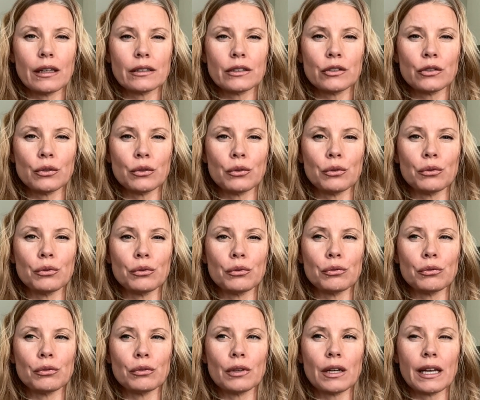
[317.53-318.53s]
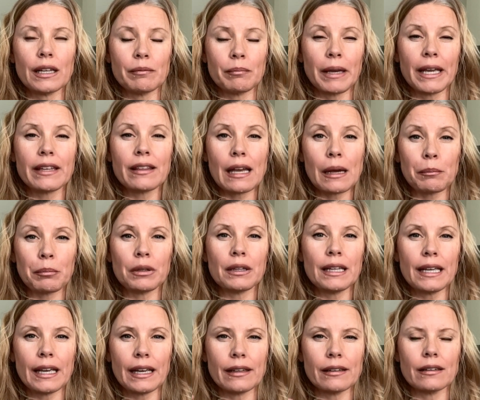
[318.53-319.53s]
to and make that
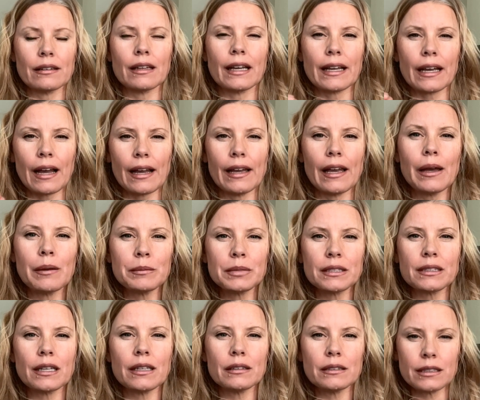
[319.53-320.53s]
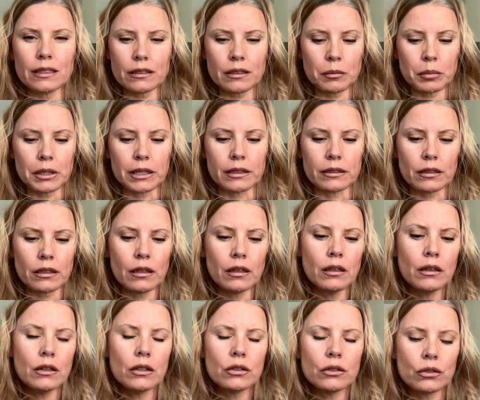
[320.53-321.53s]
plan like I am staying disciplined
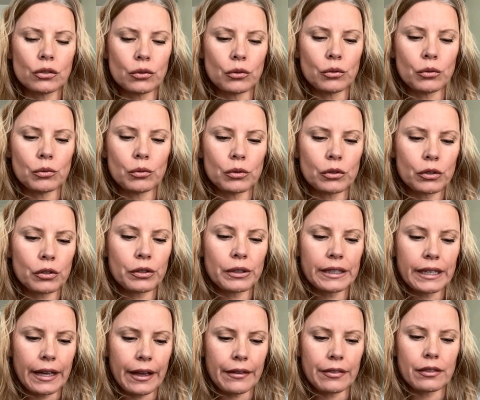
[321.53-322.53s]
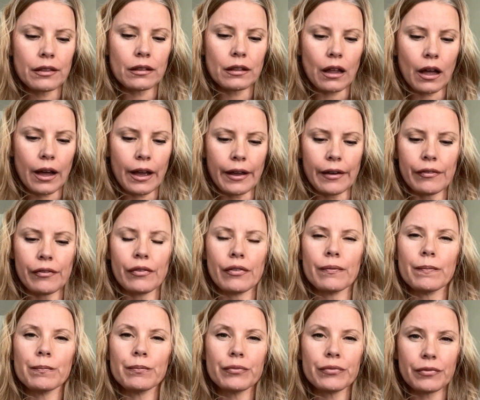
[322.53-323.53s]
to create the life
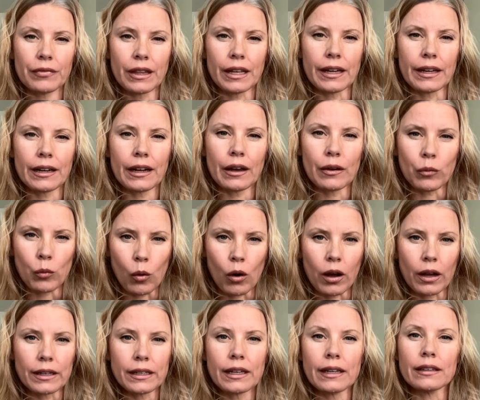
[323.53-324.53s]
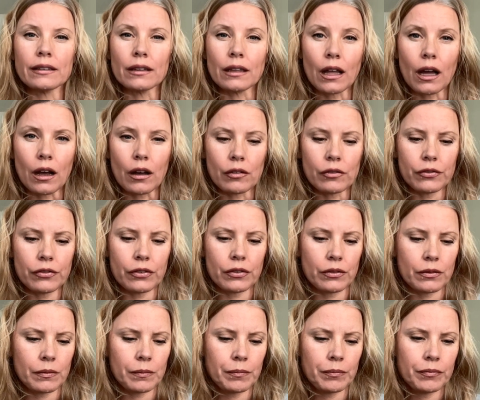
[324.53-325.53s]
that I want and love
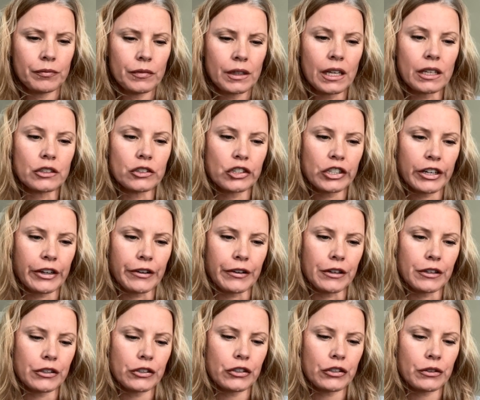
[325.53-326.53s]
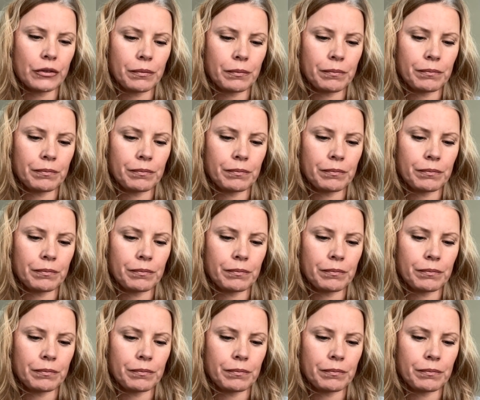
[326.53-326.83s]
and cherish.